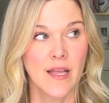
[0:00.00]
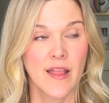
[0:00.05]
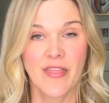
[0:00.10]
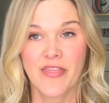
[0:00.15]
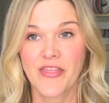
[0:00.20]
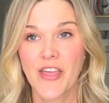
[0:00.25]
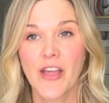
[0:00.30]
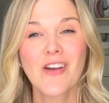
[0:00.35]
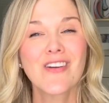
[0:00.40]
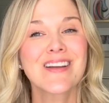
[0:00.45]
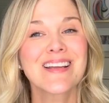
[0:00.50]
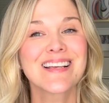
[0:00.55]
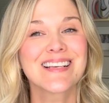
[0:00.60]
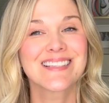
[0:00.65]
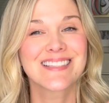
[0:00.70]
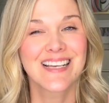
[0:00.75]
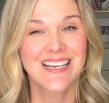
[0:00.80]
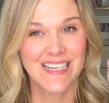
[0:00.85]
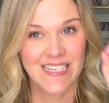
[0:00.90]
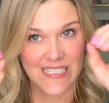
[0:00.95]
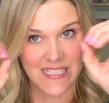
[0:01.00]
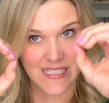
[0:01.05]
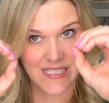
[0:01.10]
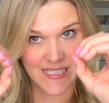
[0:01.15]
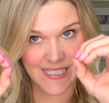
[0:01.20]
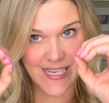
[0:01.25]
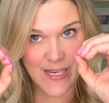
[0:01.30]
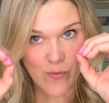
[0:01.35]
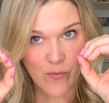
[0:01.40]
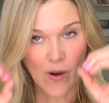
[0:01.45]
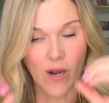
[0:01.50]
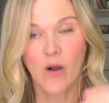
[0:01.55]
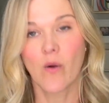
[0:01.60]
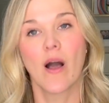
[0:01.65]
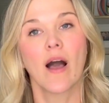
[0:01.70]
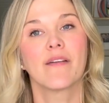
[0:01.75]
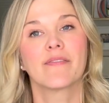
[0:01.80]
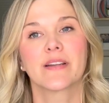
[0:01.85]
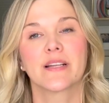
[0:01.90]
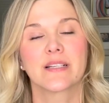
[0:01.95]
There is zero
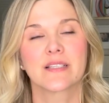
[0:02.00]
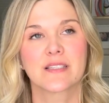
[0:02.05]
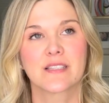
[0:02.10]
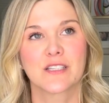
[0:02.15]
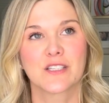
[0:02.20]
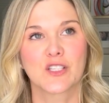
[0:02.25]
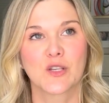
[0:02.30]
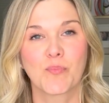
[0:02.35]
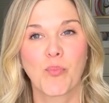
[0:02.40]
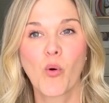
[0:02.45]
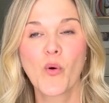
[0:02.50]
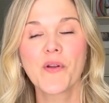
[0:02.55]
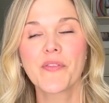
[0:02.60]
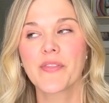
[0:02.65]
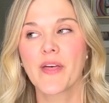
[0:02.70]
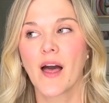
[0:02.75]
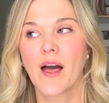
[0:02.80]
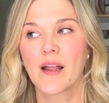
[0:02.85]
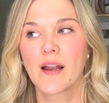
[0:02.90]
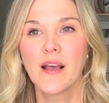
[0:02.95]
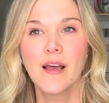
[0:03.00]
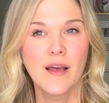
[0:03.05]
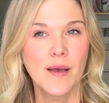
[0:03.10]
evidence to support that